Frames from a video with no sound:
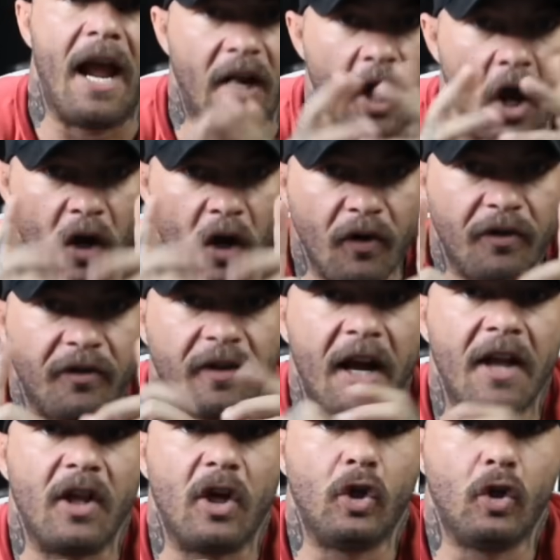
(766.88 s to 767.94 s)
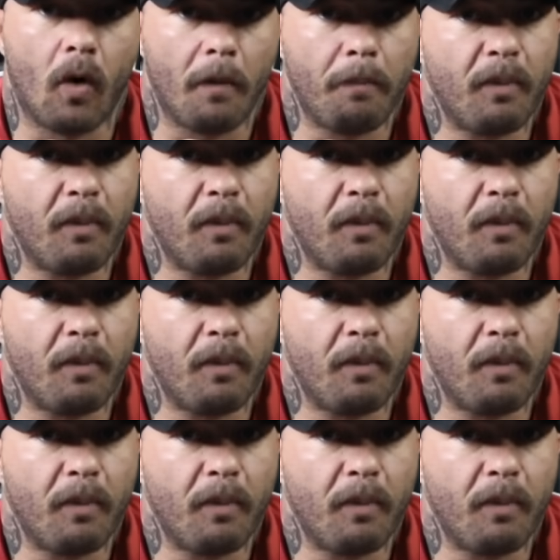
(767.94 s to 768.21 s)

and understand that you are